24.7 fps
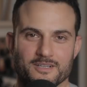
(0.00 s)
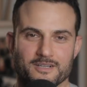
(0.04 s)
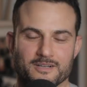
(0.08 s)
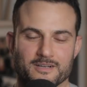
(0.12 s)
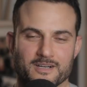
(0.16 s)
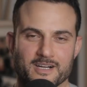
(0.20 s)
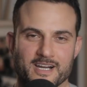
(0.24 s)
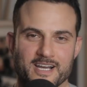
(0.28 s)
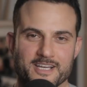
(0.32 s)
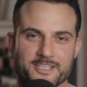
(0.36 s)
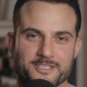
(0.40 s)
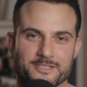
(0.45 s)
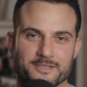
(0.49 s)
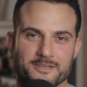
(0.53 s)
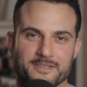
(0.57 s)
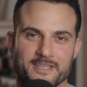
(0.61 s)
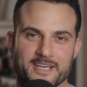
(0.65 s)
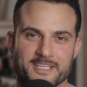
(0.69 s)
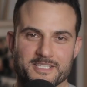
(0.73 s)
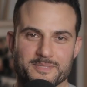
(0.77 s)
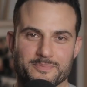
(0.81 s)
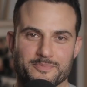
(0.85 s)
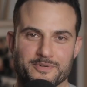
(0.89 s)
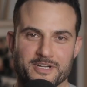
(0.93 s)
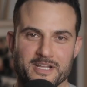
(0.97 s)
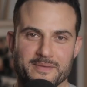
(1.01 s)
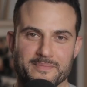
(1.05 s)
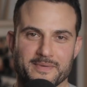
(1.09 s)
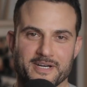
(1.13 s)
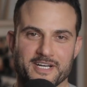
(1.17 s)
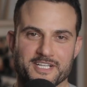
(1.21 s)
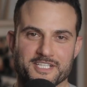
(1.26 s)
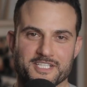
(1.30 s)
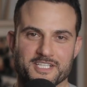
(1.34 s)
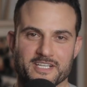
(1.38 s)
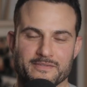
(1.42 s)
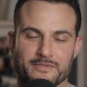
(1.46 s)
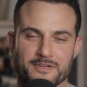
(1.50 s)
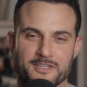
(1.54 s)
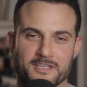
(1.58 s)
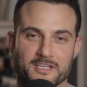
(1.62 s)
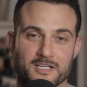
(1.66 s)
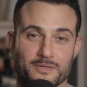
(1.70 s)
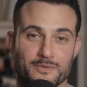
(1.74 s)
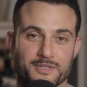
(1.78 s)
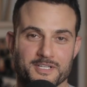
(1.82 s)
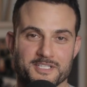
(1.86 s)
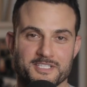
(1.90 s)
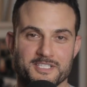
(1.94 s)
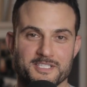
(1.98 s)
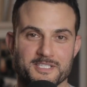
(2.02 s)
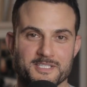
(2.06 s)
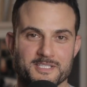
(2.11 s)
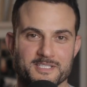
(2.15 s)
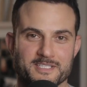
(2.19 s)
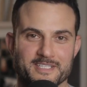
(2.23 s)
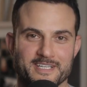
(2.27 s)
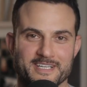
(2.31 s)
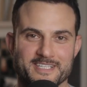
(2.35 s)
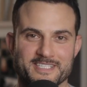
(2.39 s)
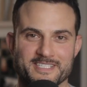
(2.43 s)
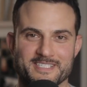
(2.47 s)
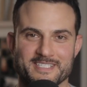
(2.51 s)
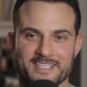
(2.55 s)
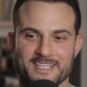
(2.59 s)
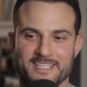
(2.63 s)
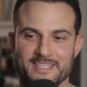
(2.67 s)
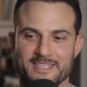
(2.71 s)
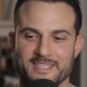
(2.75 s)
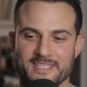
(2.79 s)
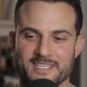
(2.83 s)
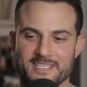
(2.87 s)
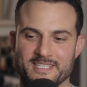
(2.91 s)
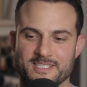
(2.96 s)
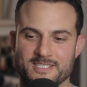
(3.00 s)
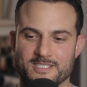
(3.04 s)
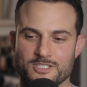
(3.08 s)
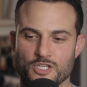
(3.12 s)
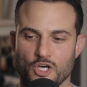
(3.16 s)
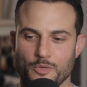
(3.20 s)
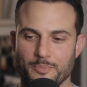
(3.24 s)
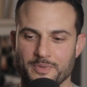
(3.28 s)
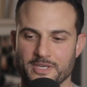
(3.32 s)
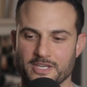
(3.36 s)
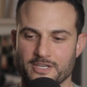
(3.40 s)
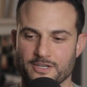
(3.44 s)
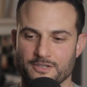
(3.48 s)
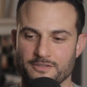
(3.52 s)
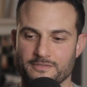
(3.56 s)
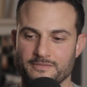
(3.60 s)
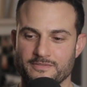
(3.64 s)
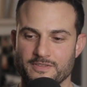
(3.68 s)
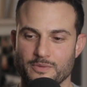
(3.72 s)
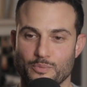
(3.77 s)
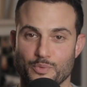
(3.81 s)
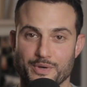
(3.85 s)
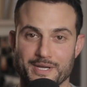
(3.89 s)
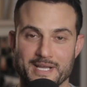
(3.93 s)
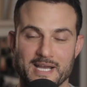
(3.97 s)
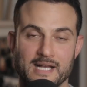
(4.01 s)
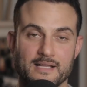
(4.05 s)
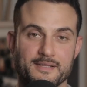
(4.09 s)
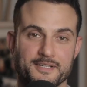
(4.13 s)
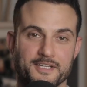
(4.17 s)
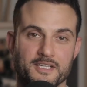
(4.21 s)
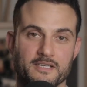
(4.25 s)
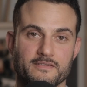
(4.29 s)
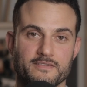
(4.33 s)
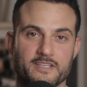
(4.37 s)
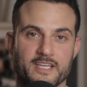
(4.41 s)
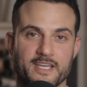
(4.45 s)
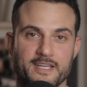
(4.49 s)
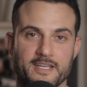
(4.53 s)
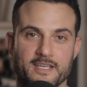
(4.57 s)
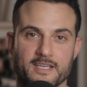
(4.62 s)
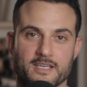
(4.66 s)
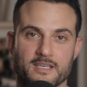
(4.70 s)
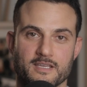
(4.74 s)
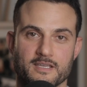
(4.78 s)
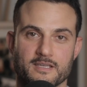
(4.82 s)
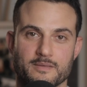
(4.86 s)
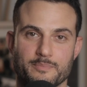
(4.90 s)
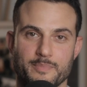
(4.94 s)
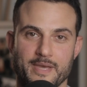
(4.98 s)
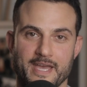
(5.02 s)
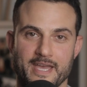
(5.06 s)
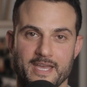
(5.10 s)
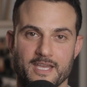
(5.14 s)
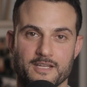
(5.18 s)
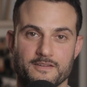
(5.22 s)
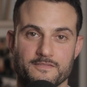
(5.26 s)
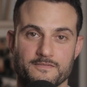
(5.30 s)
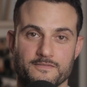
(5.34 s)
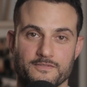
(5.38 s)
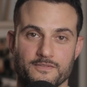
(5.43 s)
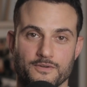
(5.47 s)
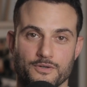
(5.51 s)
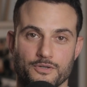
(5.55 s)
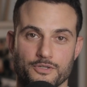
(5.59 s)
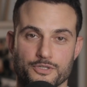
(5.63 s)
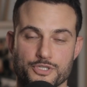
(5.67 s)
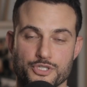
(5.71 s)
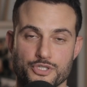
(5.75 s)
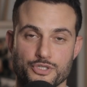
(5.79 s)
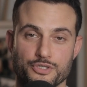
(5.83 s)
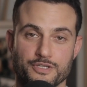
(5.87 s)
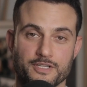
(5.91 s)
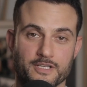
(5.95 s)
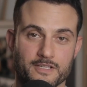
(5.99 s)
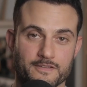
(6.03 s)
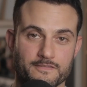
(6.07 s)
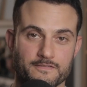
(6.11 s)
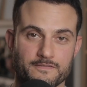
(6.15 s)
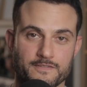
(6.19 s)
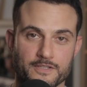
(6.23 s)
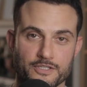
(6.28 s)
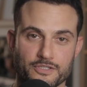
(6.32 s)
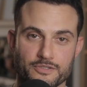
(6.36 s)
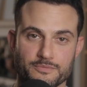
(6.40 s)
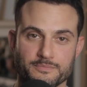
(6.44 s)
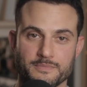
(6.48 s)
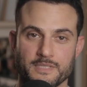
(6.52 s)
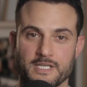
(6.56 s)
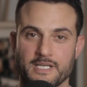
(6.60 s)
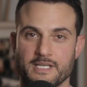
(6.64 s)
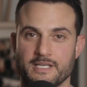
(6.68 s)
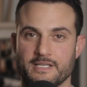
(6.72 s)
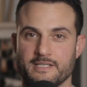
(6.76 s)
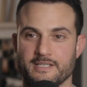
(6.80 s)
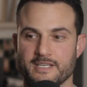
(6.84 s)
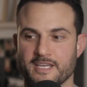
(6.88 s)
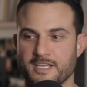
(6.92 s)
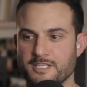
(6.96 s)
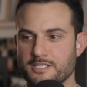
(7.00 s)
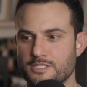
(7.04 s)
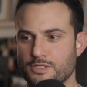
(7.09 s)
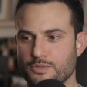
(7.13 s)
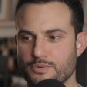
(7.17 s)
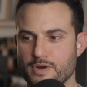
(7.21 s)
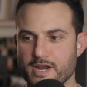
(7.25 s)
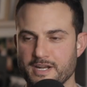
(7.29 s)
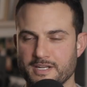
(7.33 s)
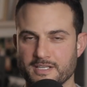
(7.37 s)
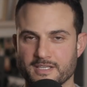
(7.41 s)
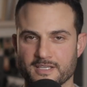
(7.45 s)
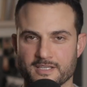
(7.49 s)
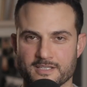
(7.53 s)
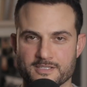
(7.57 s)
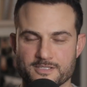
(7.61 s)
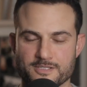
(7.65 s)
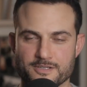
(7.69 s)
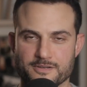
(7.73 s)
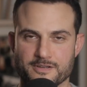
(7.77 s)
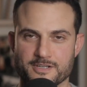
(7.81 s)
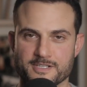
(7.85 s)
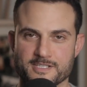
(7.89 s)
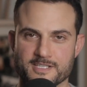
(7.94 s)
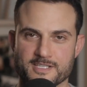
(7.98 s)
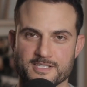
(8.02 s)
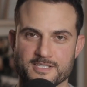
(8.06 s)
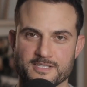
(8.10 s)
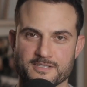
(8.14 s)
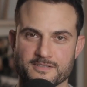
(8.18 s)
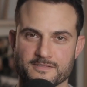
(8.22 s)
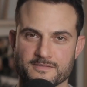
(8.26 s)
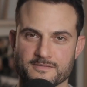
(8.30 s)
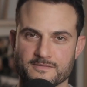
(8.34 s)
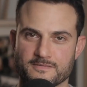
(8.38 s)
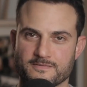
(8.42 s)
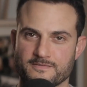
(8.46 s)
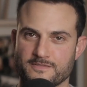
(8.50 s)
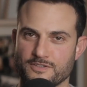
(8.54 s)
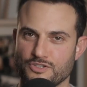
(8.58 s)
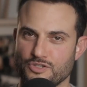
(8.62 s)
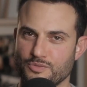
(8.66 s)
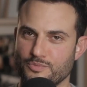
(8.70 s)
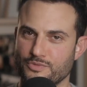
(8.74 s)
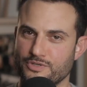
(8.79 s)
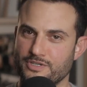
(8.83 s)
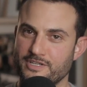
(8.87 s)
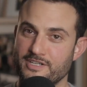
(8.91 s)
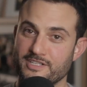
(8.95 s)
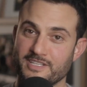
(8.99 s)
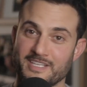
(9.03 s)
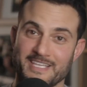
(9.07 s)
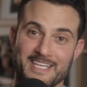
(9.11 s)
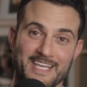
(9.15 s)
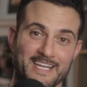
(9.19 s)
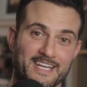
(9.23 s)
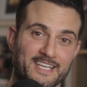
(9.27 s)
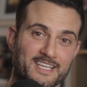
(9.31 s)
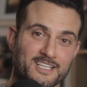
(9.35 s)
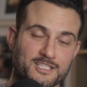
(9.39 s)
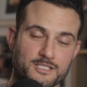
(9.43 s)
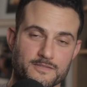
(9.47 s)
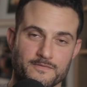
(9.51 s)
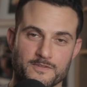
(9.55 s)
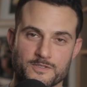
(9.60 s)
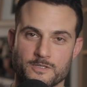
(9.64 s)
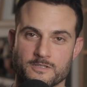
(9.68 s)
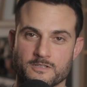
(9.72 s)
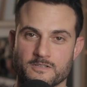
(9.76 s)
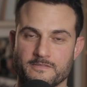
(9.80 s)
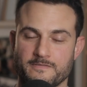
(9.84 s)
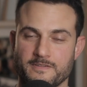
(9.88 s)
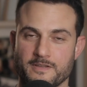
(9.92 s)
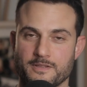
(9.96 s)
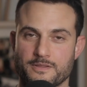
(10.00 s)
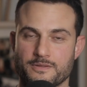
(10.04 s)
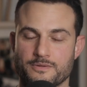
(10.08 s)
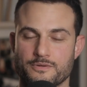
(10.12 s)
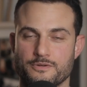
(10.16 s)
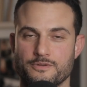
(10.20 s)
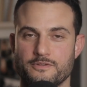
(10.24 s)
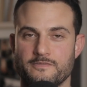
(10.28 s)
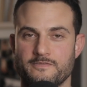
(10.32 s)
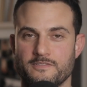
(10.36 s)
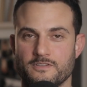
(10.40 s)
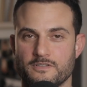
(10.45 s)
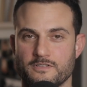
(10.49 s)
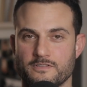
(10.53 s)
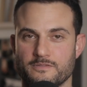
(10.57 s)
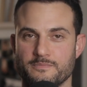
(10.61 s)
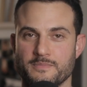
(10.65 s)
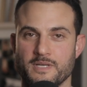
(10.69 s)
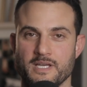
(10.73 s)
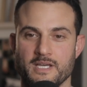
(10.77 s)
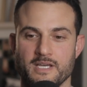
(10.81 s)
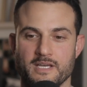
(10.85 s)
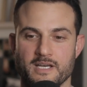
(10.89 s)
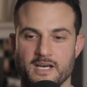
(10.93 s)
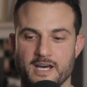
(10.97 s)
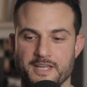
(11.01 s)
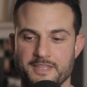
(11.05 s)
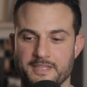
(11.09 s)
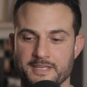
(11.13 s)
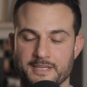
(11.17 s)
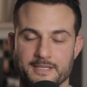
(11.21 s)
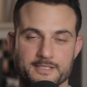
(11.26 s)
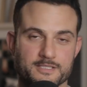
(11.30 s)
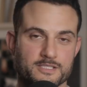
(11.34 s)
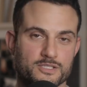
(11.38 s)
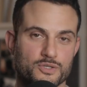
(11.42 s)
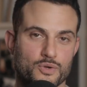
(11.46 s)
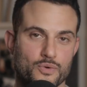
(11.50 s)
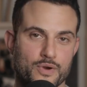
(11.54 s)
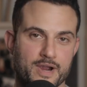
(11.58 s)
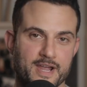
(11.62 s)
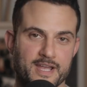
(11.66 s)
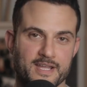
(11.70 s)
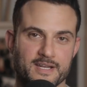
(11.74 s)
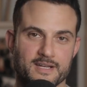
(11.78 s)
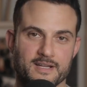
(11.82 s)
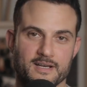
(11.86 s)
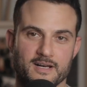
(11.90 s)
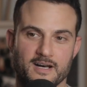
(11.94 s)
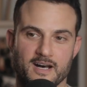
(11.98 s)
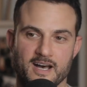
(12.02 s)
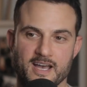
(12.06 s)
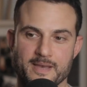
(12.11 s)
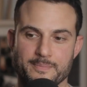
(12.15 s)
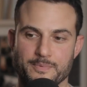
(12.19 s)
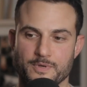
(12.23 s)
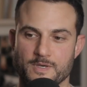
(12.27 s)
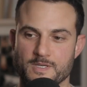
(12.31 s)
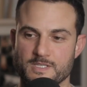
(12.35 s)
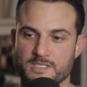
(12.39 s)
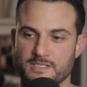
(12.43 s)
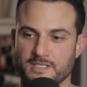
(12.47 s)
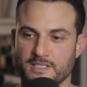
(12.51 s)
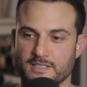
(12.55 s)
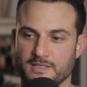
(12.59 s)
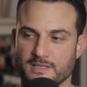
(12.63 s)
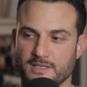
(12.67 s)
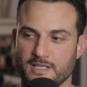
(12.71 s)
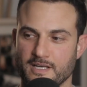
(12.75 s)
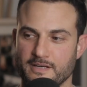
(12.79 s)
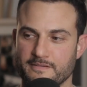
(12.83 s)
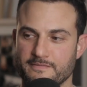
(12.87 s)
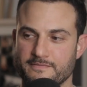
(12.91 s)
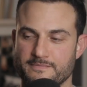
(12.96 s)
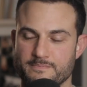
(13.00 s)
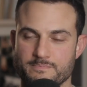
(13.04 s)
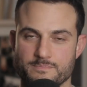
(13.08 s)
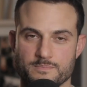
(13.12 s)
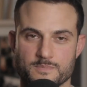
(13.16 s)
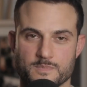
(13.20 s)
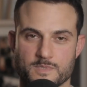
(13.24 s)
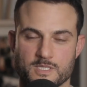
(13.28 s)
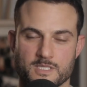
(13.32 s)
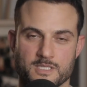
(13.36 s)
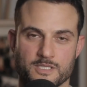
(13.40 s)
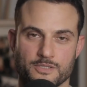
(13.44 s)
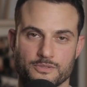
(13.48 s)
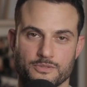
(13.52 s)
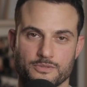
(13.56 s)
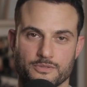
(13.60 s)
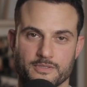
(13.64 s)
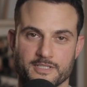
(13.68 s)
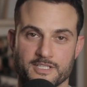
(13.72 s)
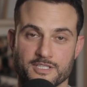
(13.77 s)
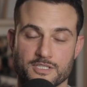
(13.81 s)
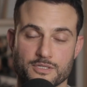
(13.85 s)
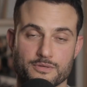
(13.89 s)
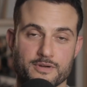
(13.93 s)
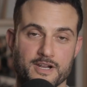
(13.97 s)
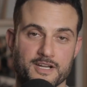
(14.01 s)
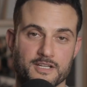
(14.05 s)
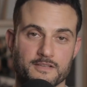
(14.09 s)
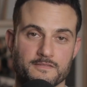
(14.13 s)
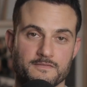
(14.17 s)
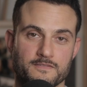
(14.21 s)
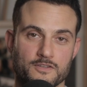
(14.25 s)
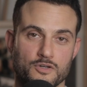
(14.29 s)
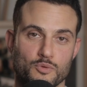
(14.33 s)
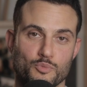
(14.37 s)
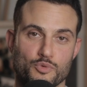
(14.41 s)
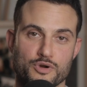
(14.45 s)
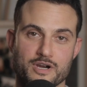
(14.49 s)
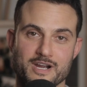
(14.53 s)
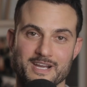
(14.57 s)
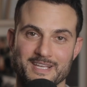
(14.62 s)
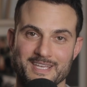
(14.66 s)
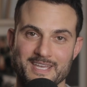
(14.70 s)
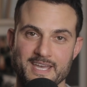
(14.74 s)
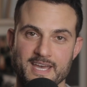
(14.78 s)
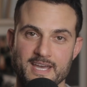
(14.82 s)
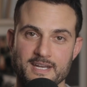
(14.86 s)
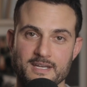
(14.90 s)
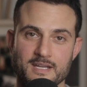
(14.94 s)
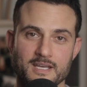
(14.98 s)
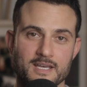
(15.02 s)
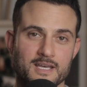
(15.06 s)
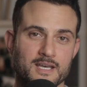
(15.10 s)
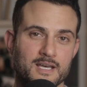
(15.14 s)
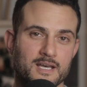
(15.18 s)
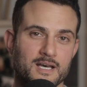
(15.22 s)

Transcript: All right, so that's pretty much everything I wanted to discuss in this topic of the reality of getting paid for shooting film, integrating it into your existing film work, getting into photography through film. I think it's great. I personally love still integrating film where I can.